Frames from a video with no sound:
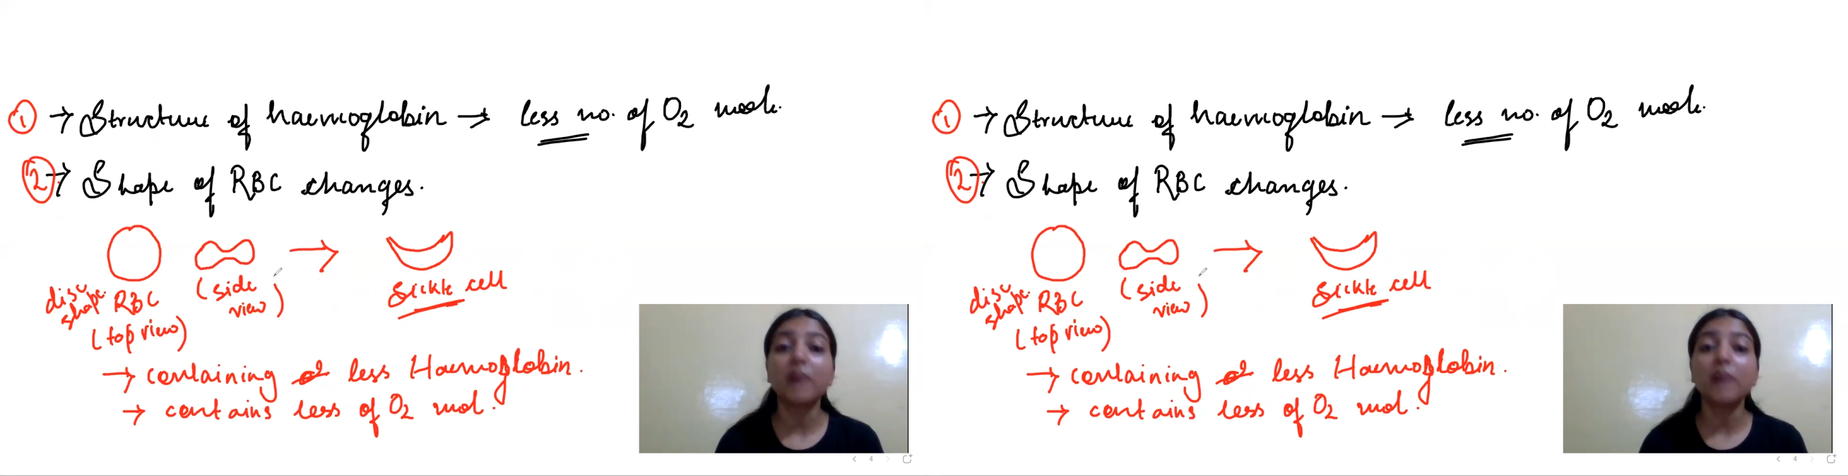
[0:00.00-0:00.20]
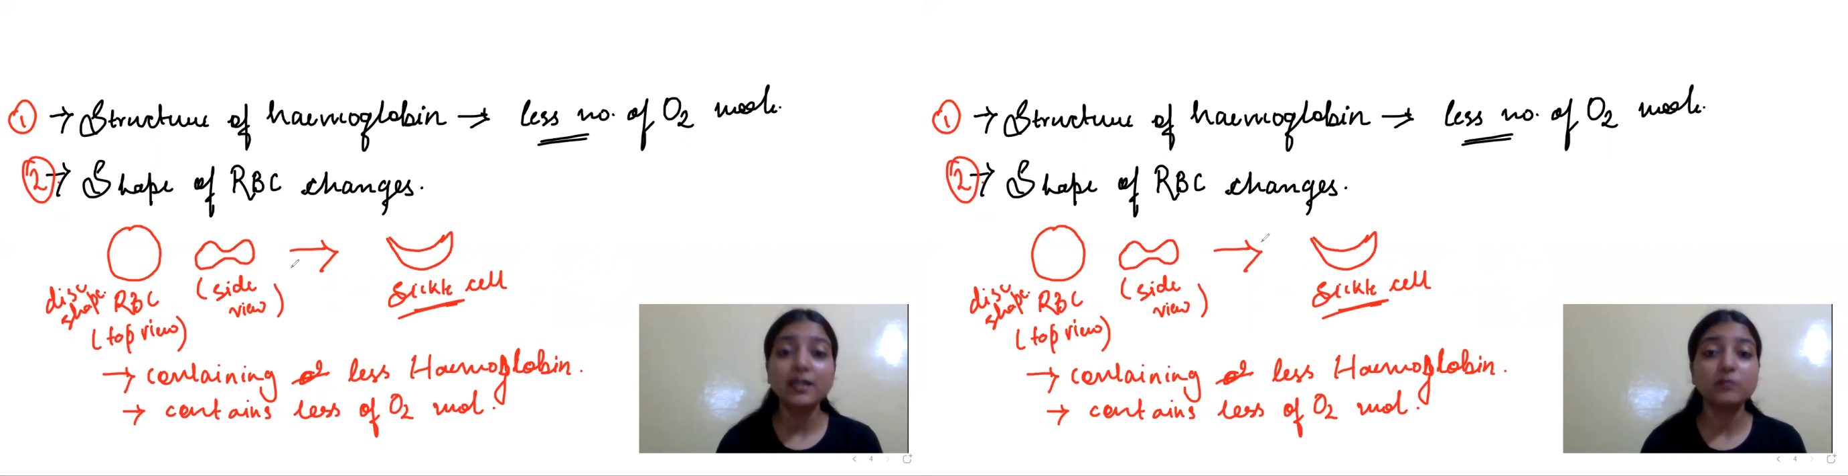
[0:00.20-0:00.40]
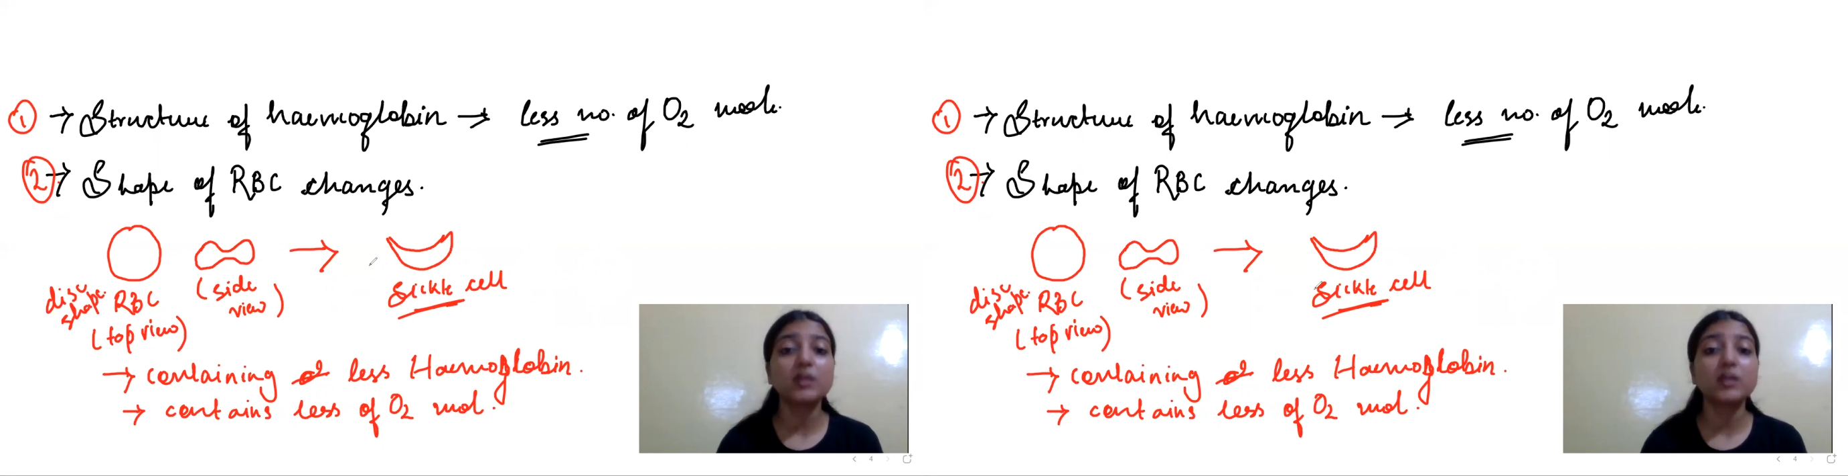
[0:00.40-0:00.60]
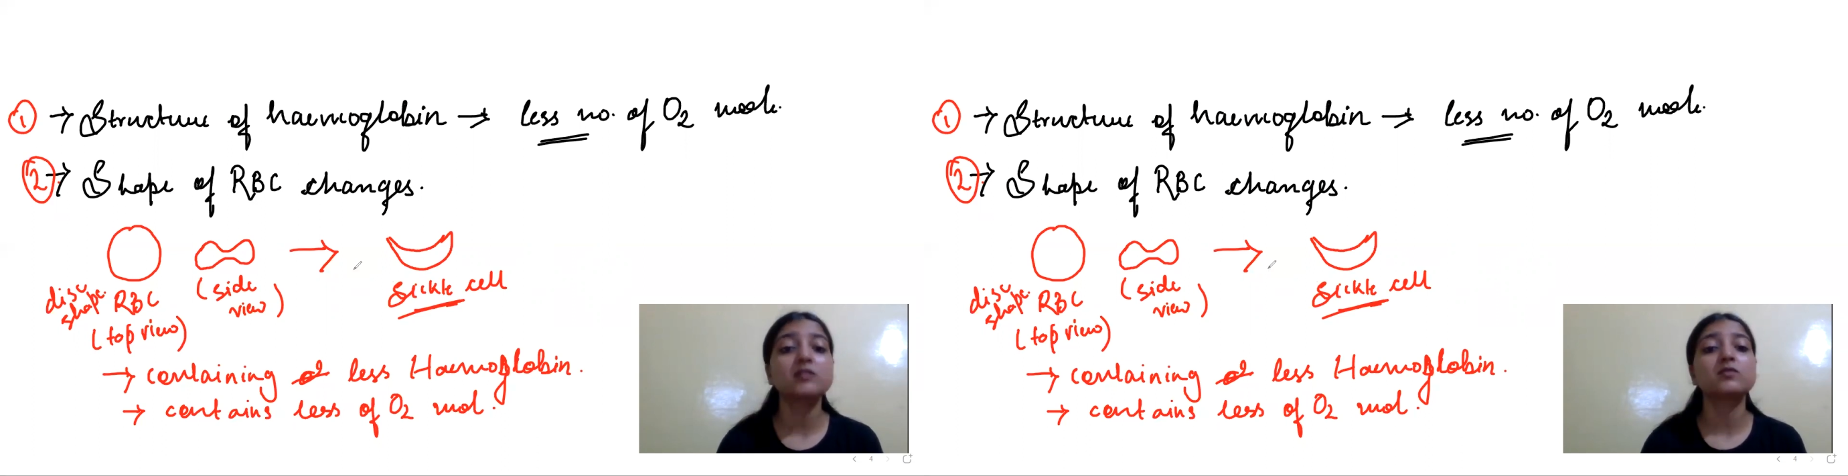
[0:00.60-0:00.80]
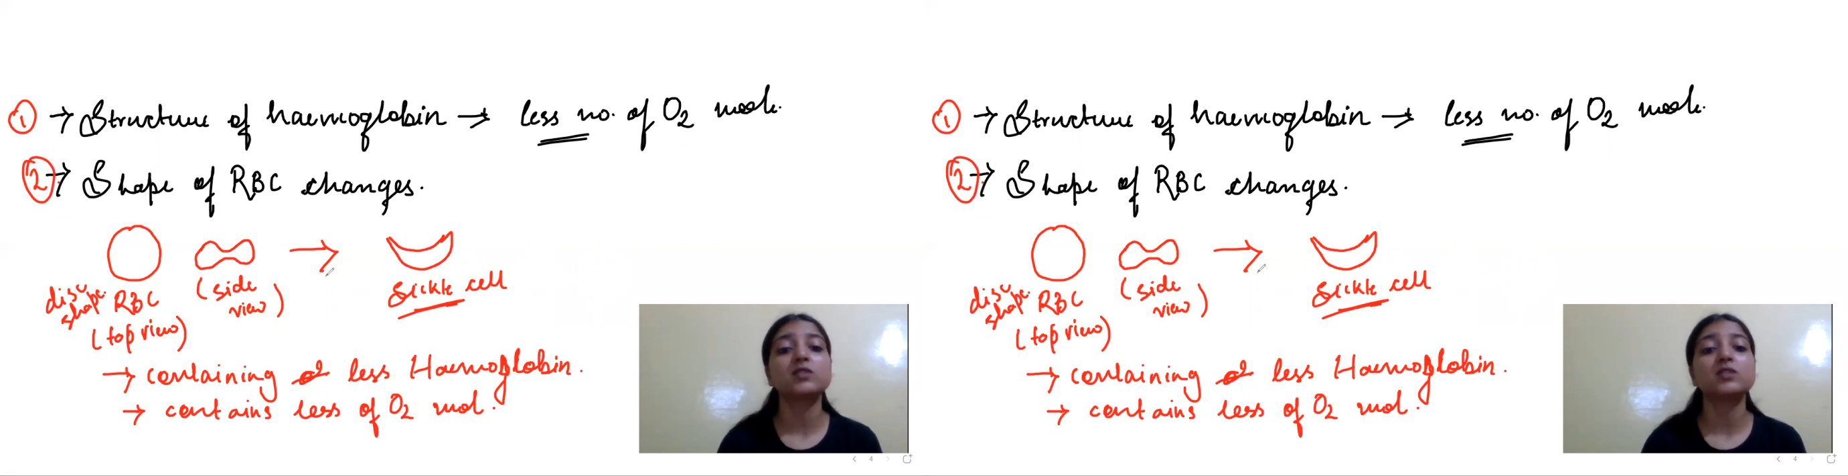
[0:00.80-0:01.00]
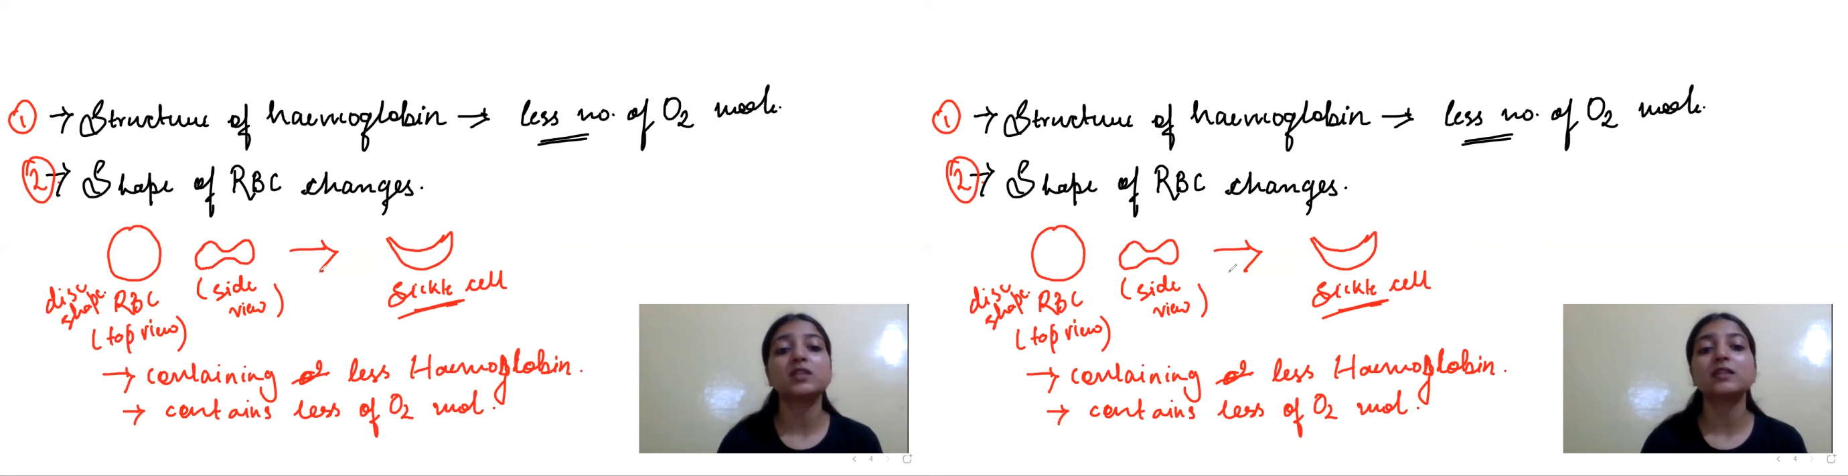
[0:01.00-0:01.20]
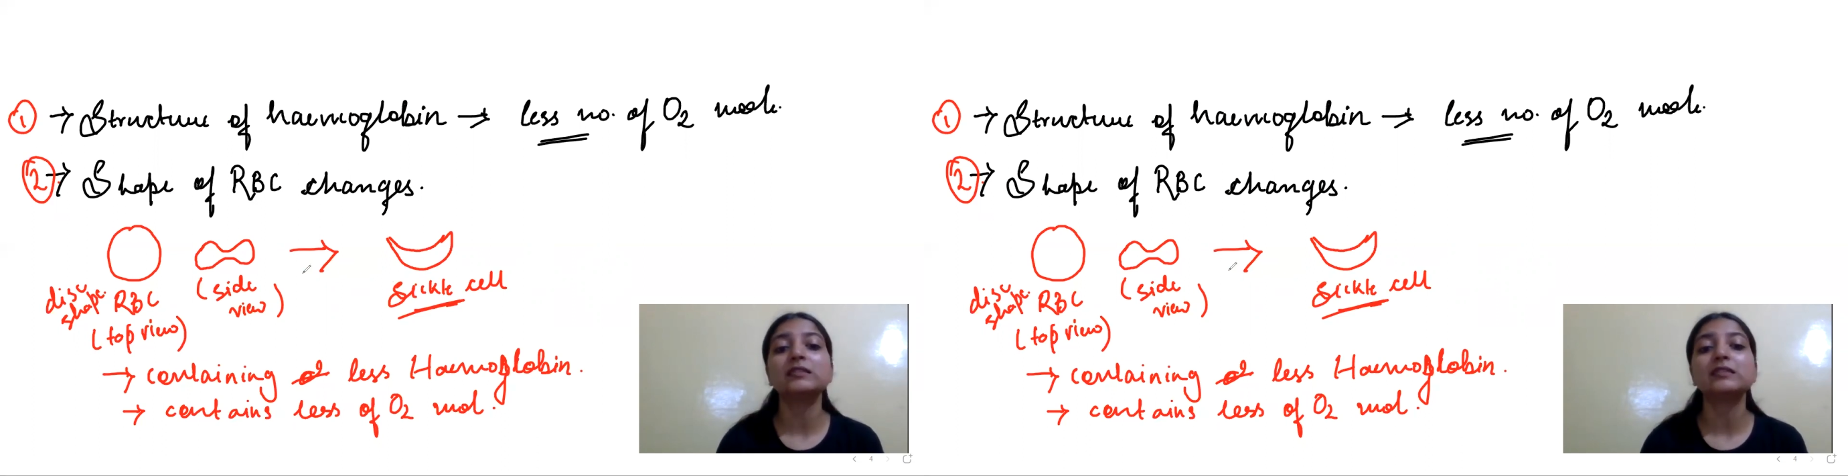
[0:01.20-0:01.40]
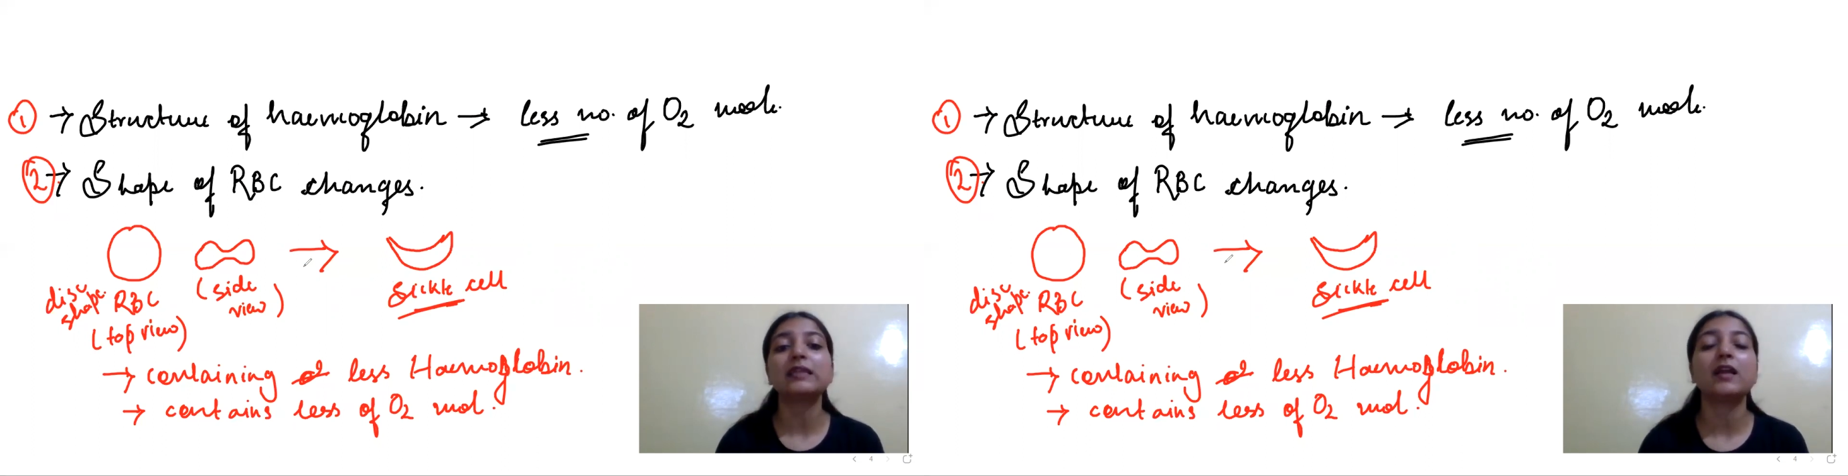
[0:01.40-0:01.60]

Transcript: But because of the sickle cell